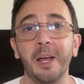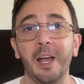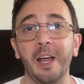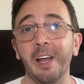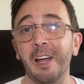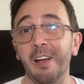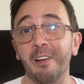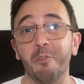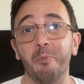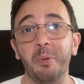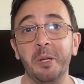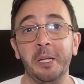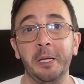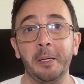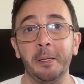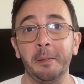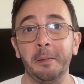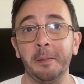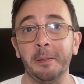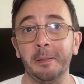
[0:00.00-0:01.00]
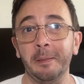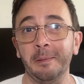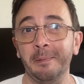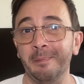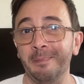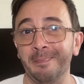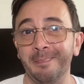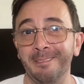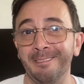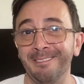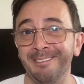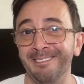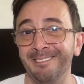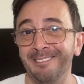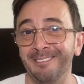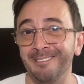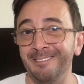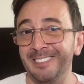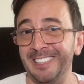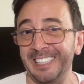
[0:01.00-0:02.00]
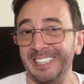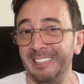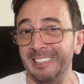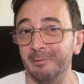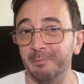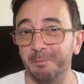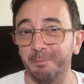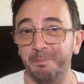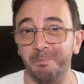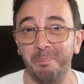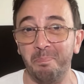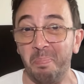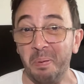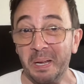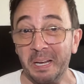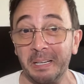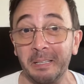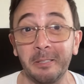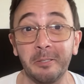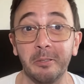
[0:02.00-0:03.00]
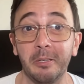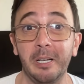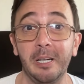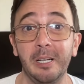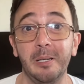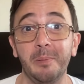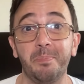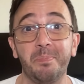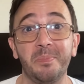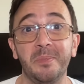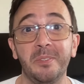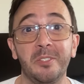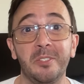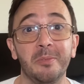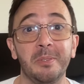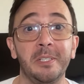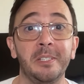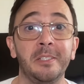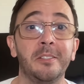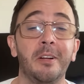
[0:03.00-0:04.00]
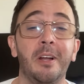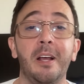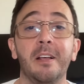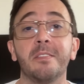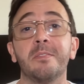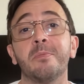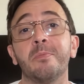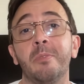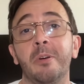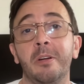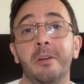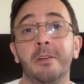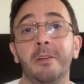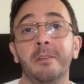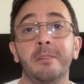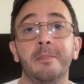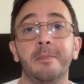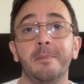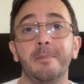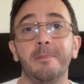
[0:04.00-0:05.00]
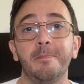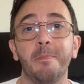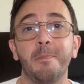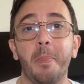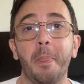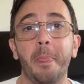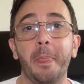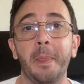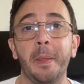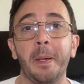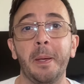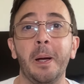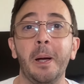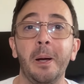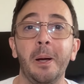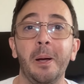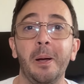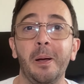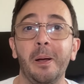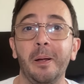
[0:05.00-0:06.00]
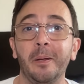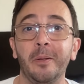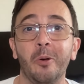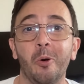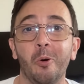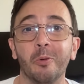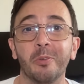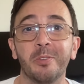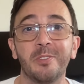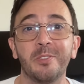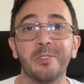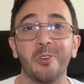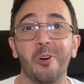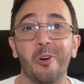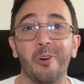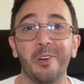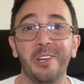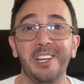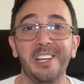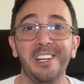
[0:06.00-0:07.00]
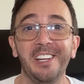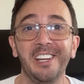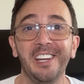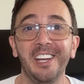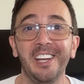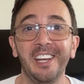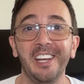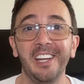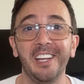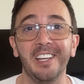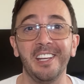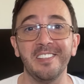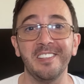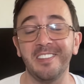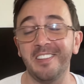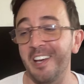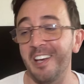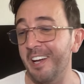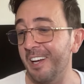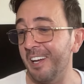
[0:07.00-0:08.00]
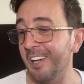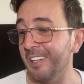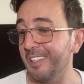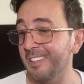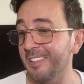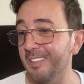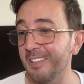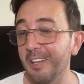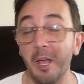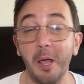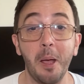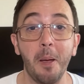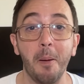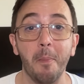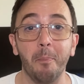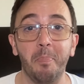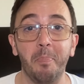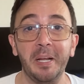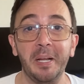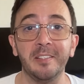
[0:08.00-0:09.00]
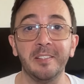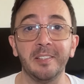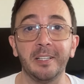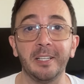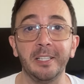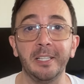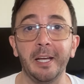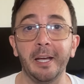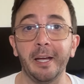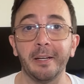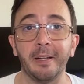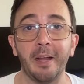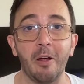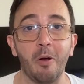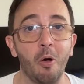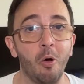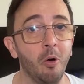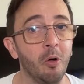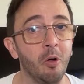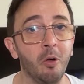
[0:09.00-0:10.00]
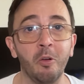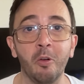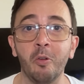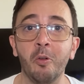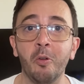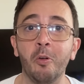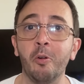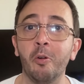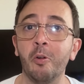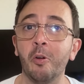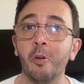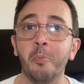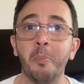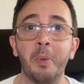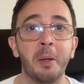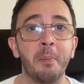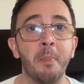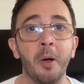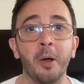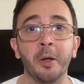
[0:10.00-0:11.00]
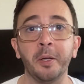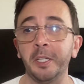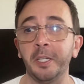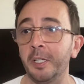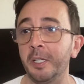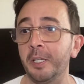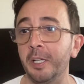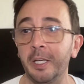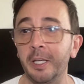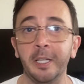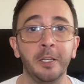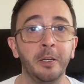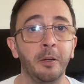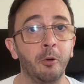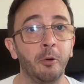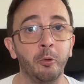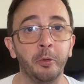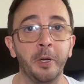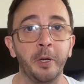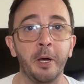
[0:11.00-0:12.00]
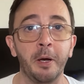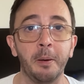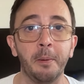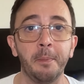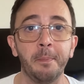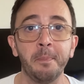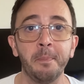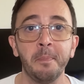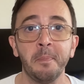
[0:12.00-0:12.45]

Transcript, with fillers: I've been kind of bankrupt during the last run uh, the whole story is that basically I had all my money in Luna